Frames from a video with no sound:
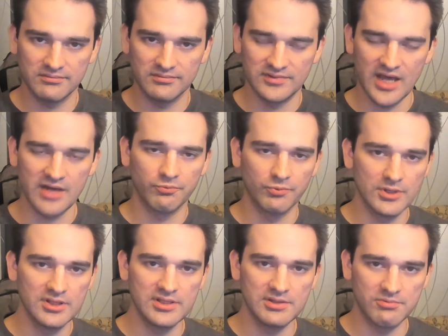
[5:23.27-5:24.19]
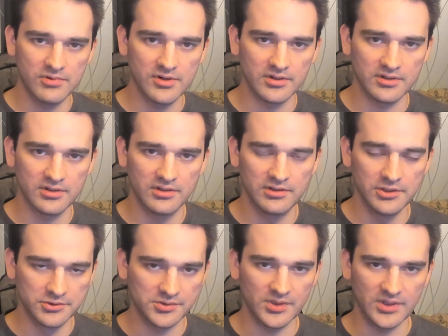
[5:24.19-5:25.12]
not really work,
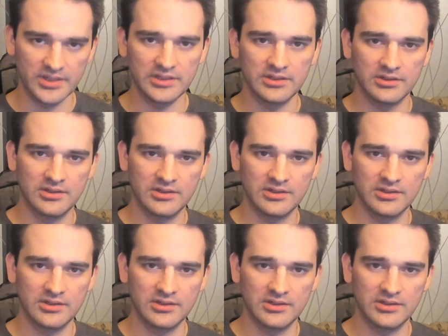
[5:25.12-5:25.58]
usually,